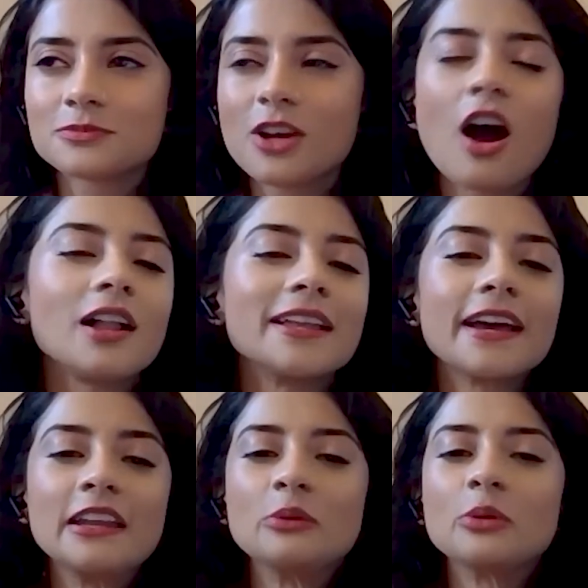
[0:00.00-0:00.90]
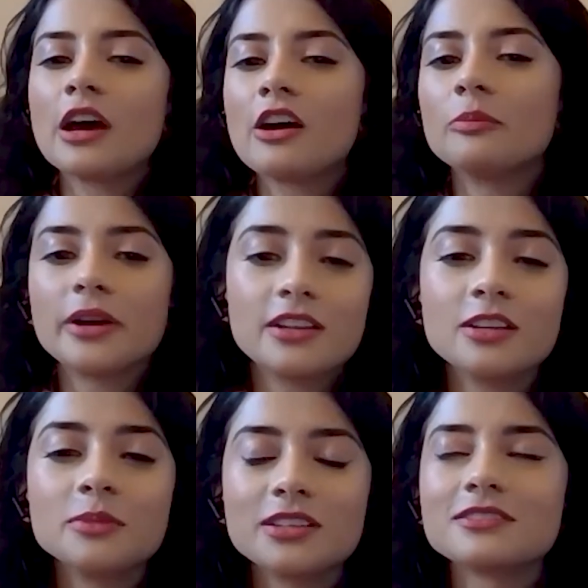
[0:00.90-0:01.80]
calling anyone out by
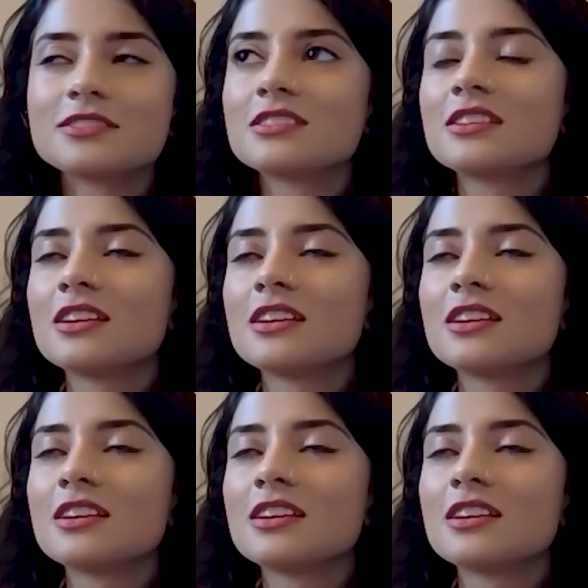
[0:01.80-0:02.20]
any means.